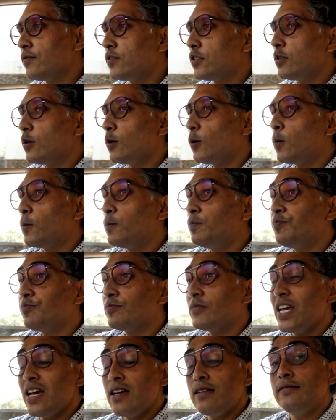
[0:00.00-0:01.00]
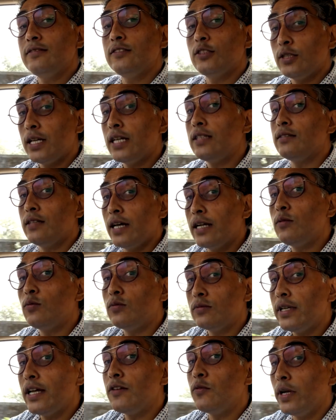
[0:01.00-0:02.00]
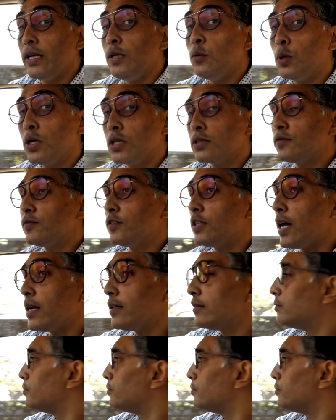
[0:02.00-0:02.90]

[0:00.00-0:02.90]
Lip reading: So yeah, so that really works for that.